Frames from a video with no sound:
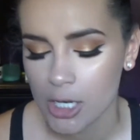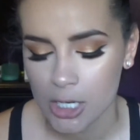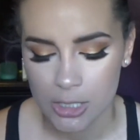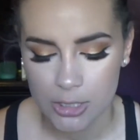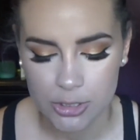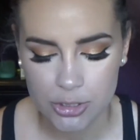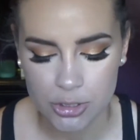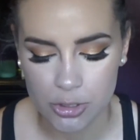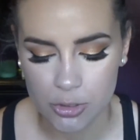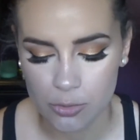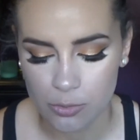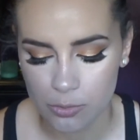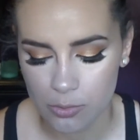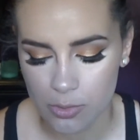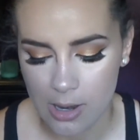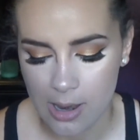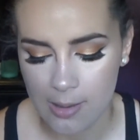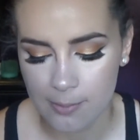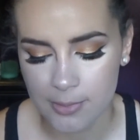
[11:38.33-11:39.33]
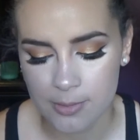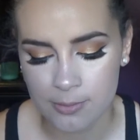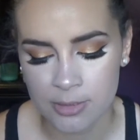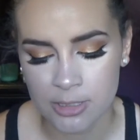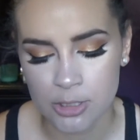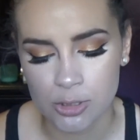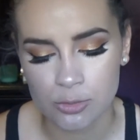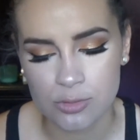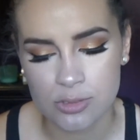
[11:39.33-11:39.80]
So I'm going to be
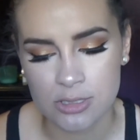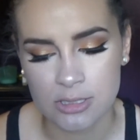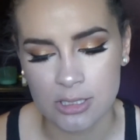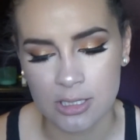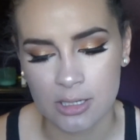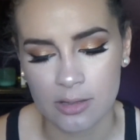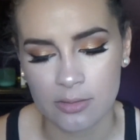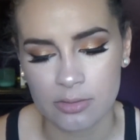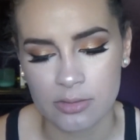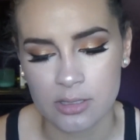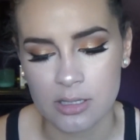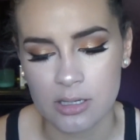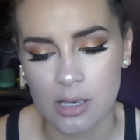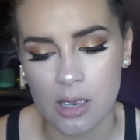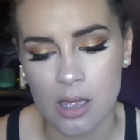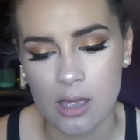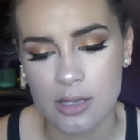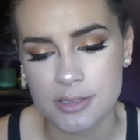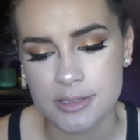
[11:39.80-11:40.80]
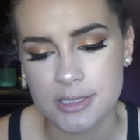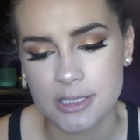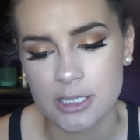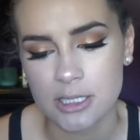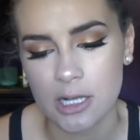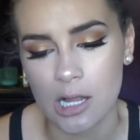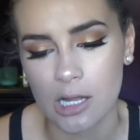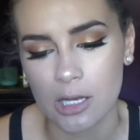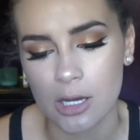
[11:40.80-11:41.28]
using the City
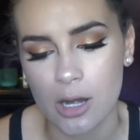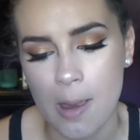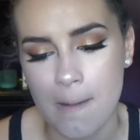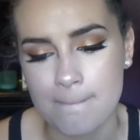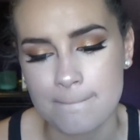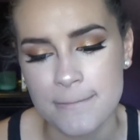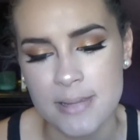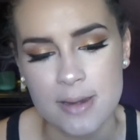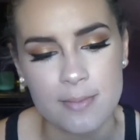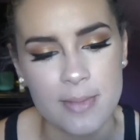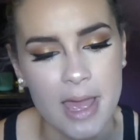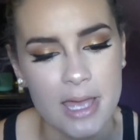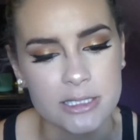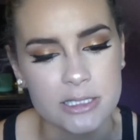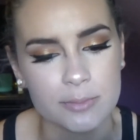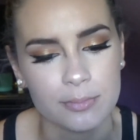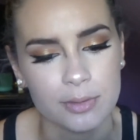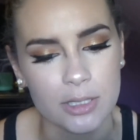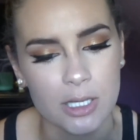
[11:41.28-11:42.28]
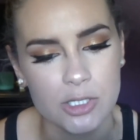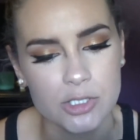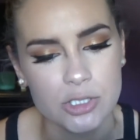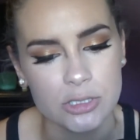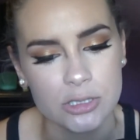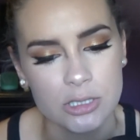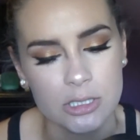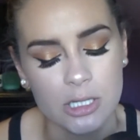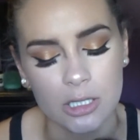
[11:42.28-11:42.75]
Color Be Matte Blush
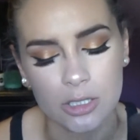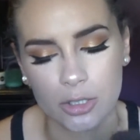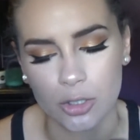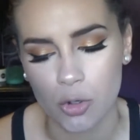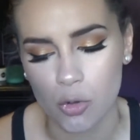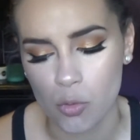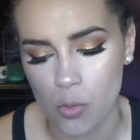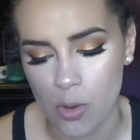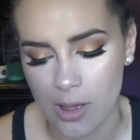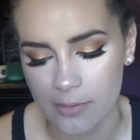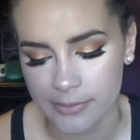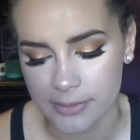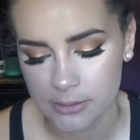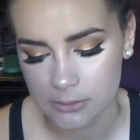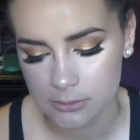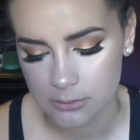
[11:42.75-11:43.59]
in the color Guava.